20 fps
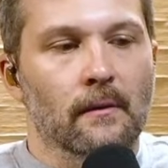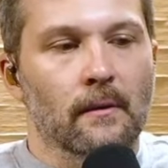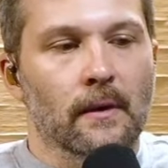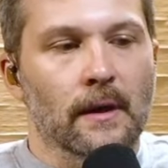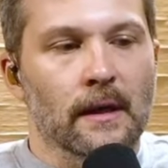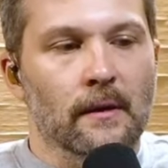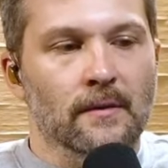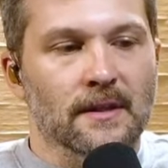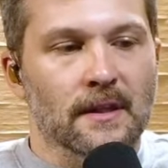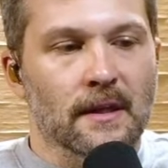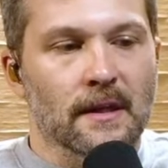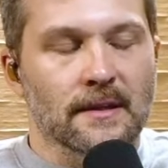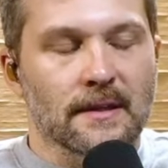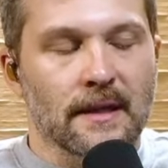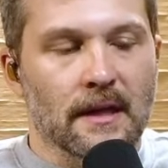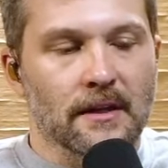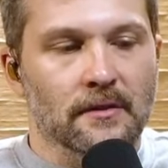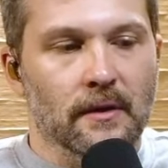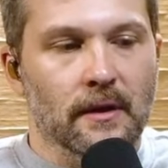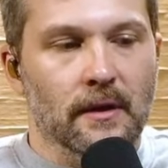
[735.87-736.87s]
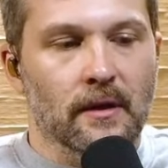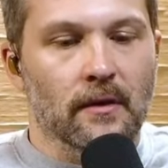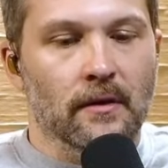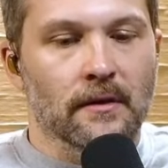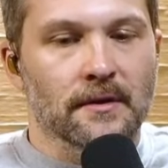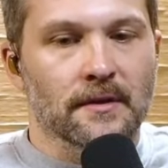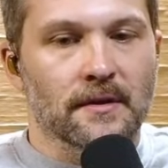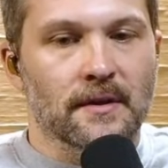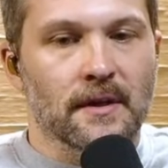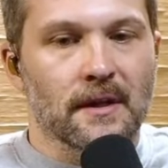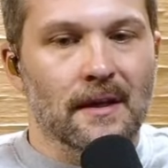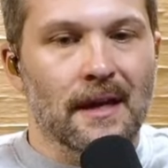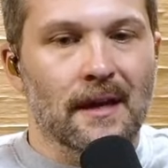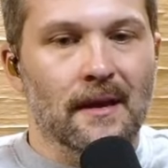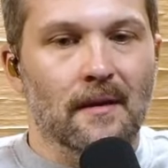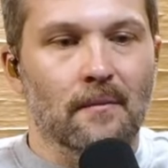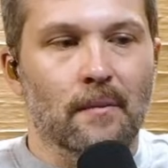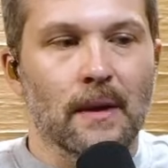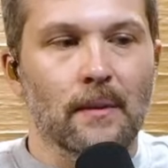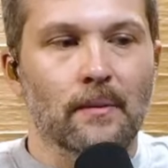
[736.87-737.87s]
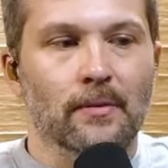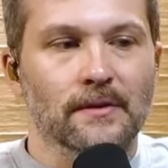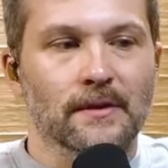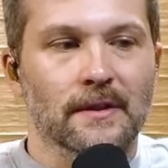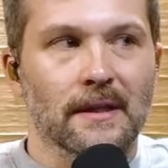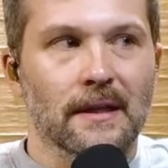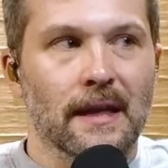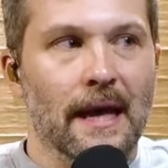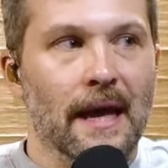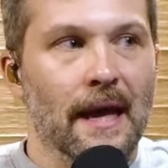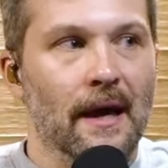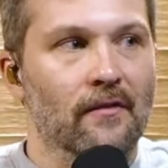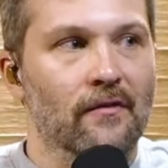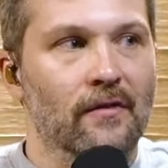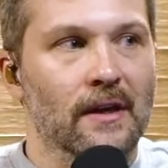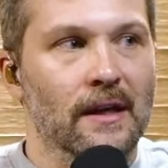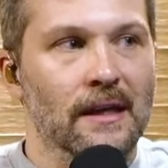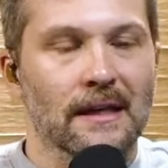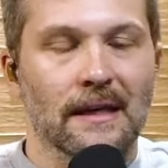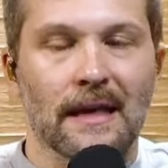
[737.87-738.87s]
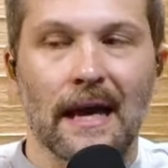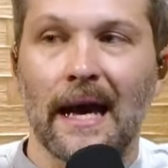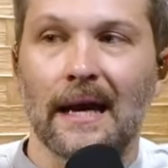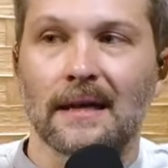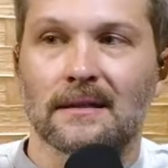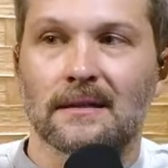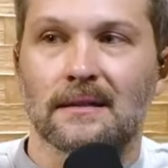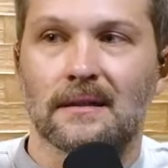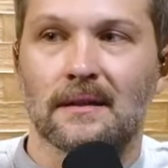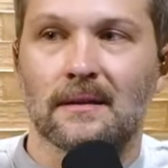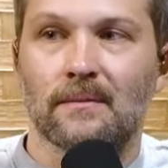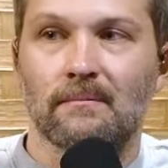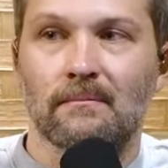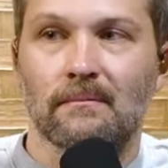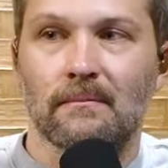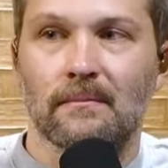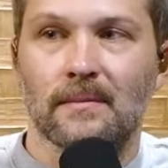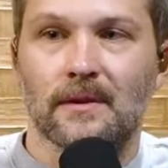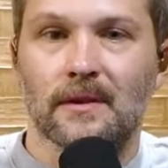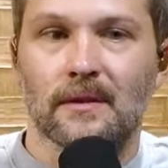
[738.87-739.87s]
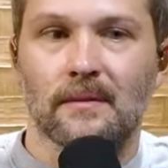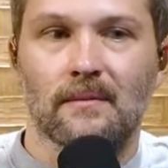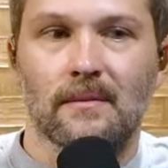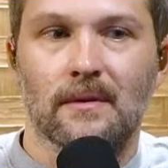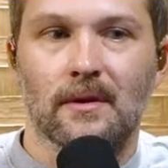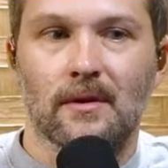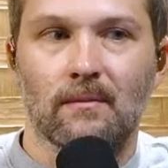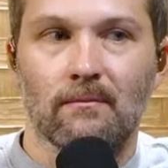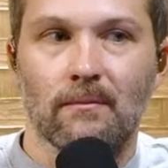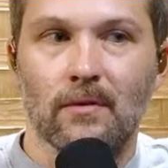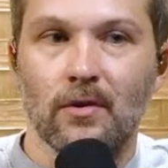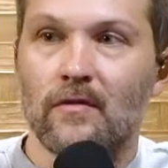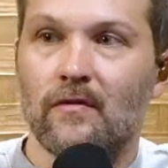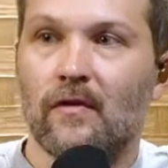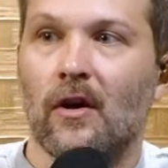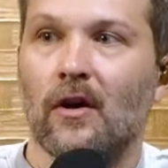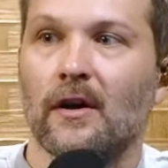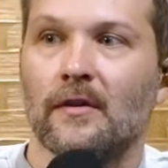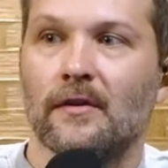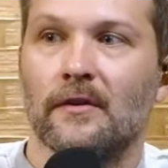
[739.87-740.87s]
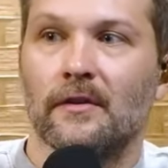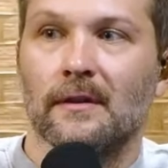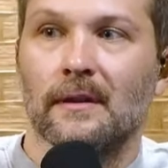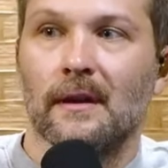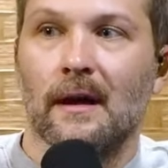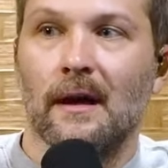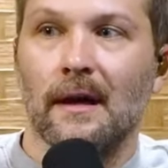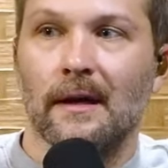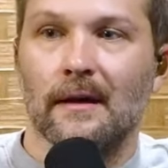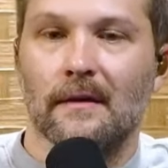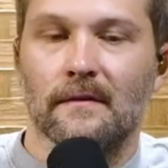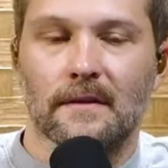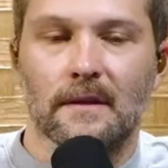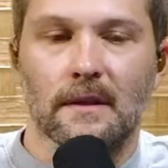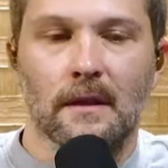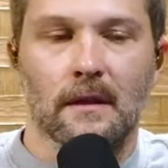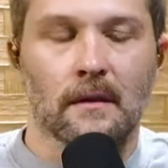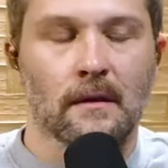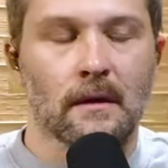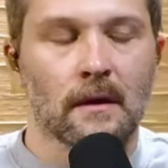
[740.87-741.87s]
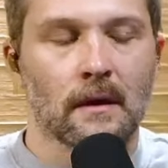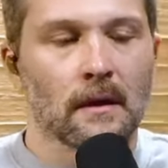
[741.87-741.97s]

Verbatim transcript: it was an exaggerated urgency and then people didn't have any gas to to yeah. move on in their lives, you know.